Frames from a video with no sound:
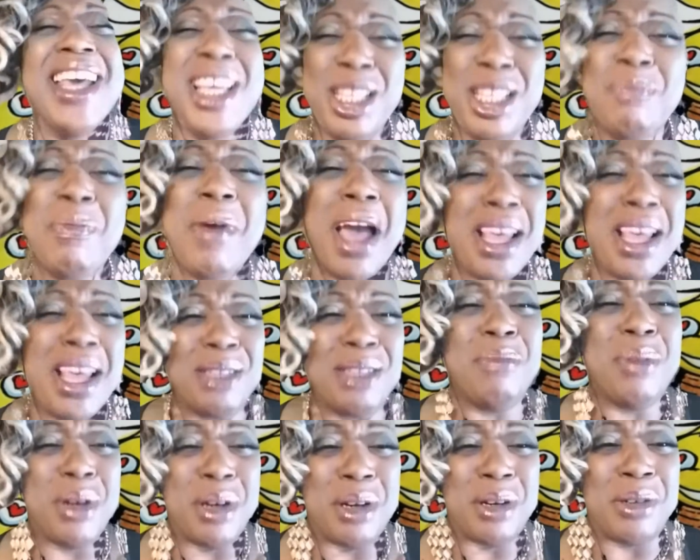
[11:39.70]
It's
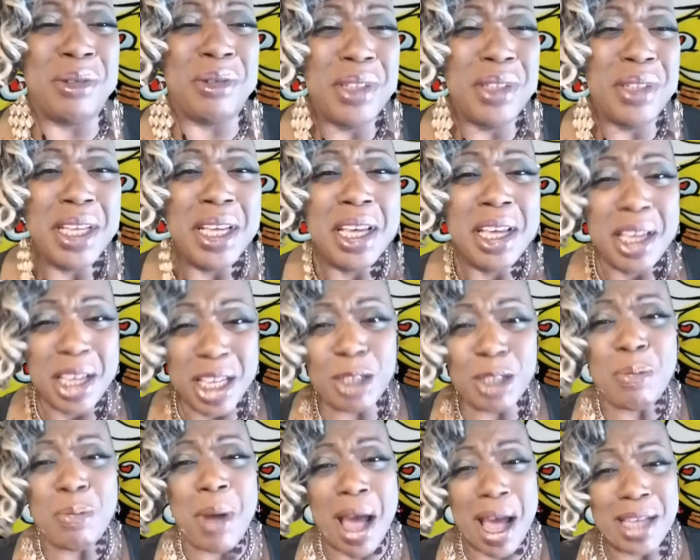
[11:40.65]
possible.
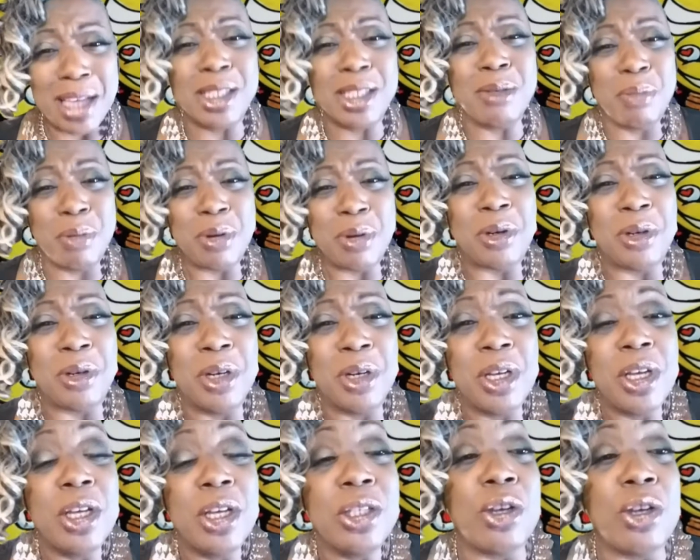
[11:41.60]
It's possible.
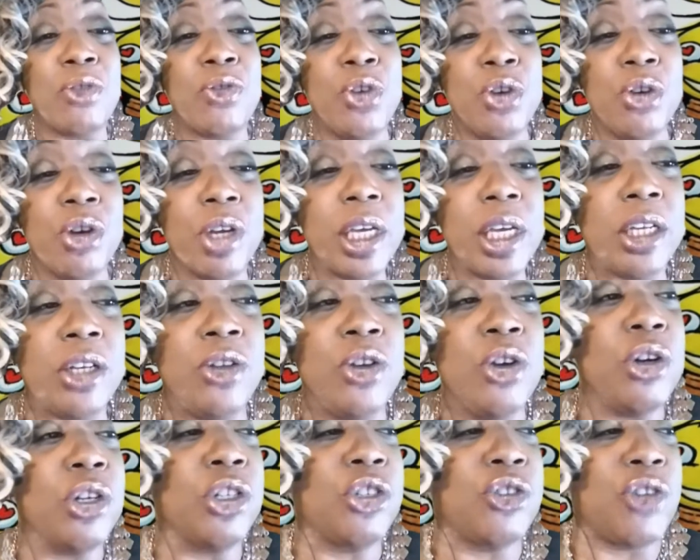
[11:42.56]
So if you
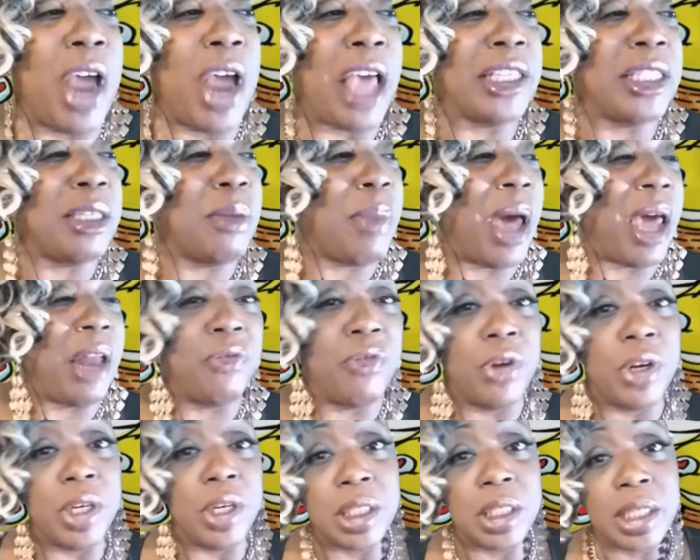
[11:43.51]
gonna drag somebody
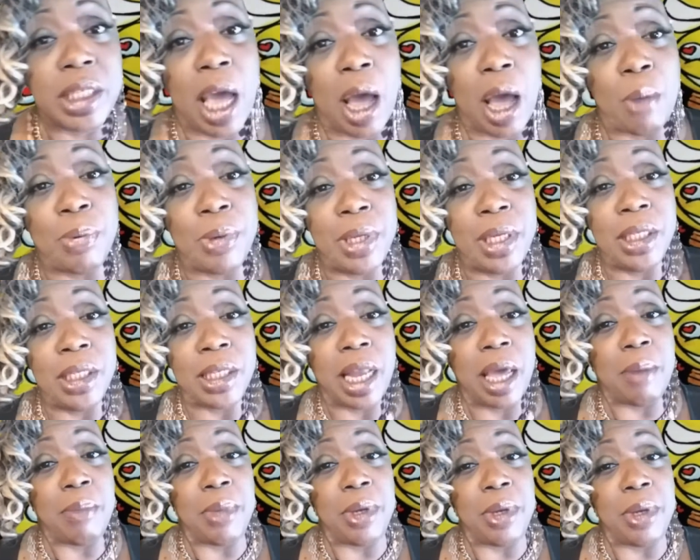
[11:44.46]
from the scalp, please
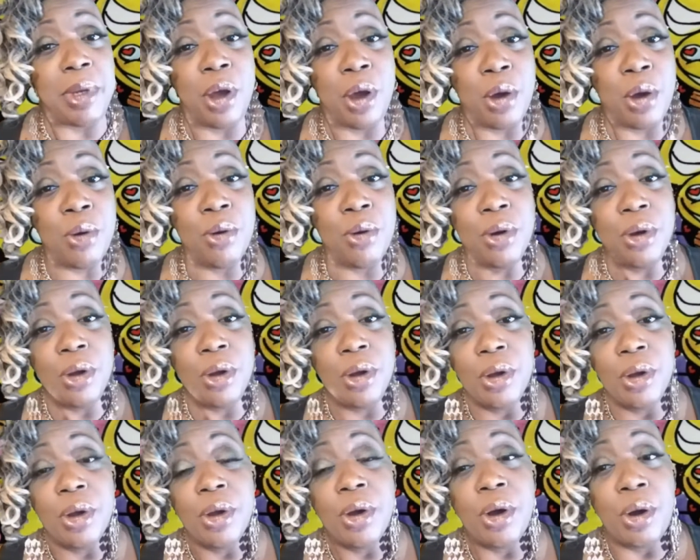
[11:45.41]
let me know.
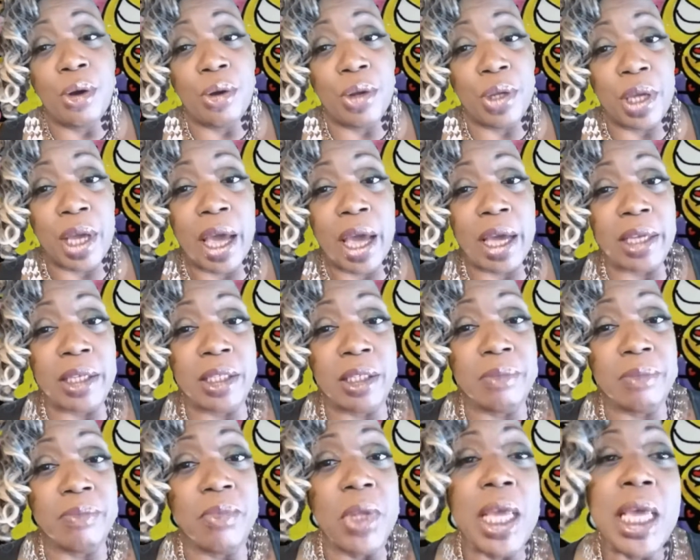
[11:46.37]
Oh
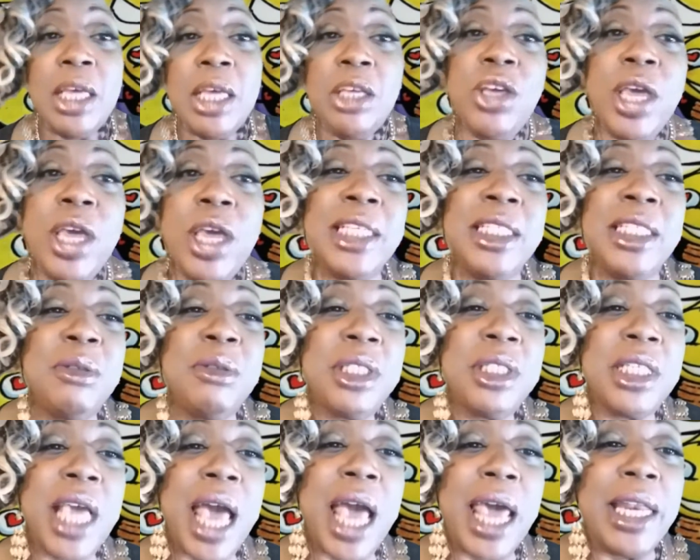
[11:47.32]
yes. Yes,
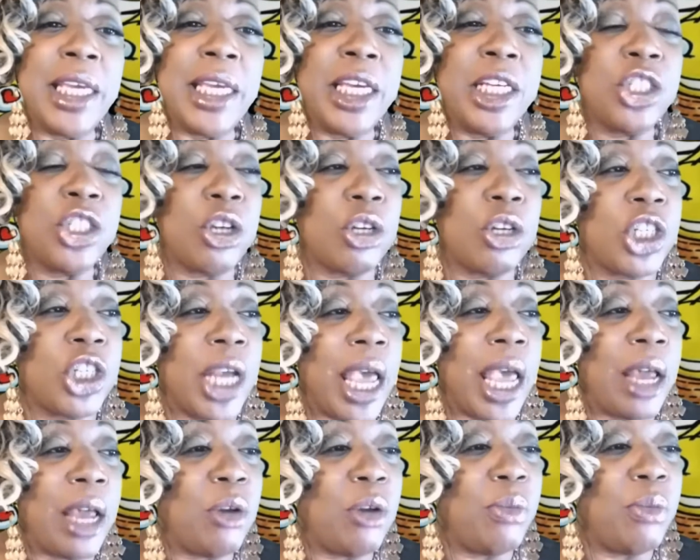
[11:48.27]
gotta get your
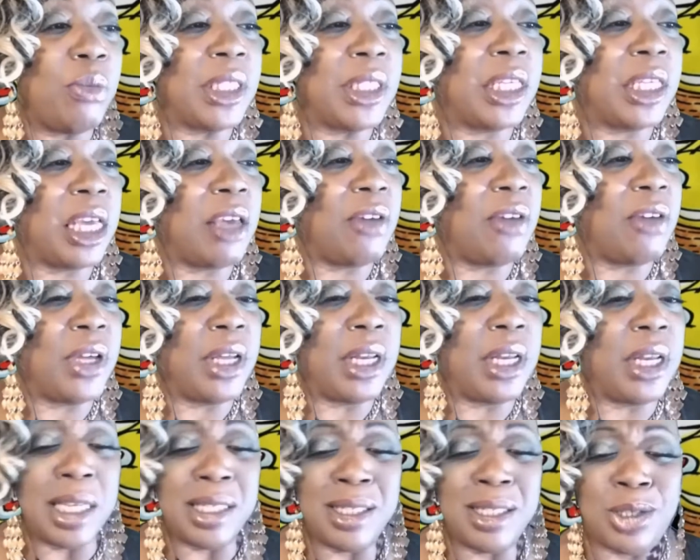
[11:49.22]
channel, Miss Diva.
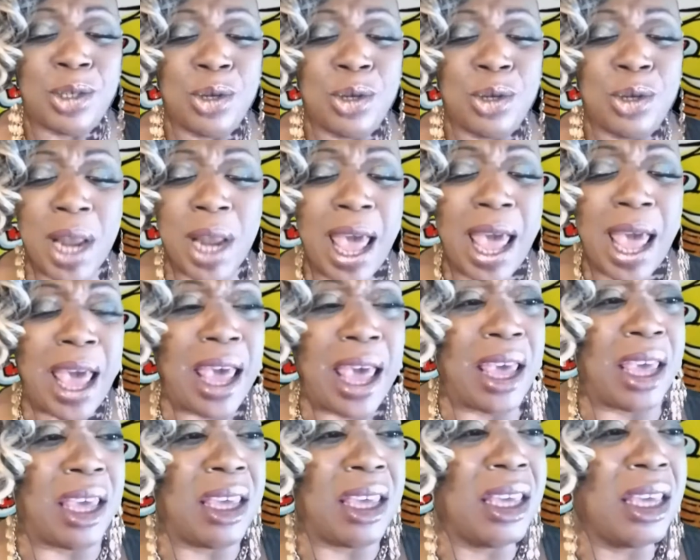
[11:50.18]
Let's do
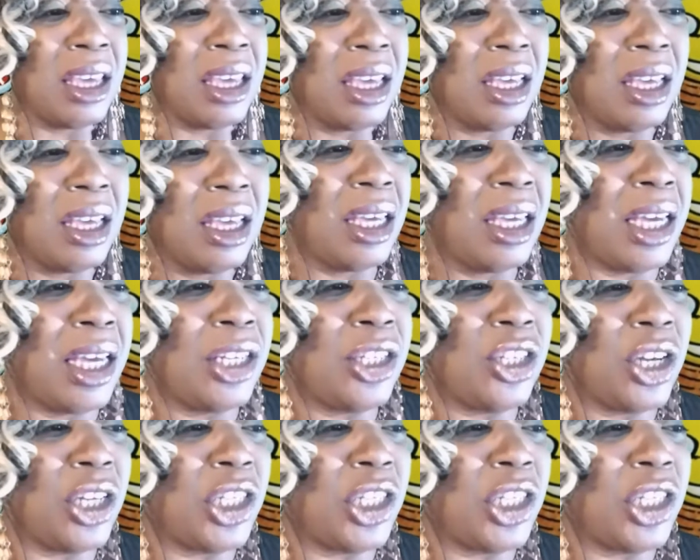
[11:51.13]
that. Get your